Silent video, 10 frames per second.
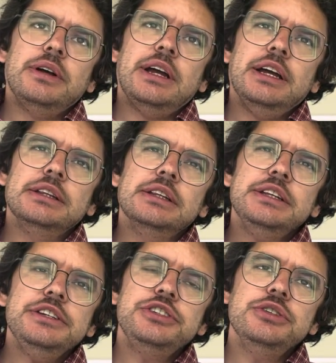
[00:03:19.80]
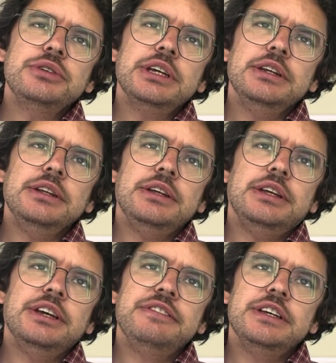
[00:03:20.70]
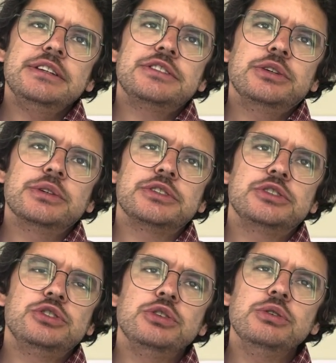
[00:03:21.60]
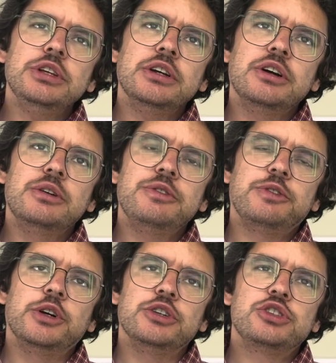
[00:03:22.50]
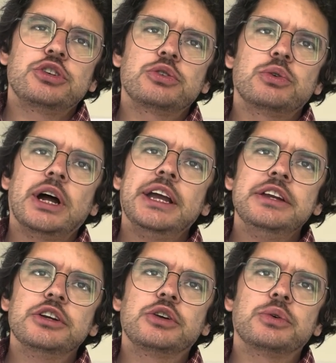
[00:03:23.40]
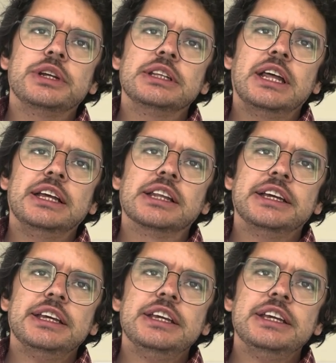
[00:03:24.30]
at least you can give it to a studio for trying to greenlight, like,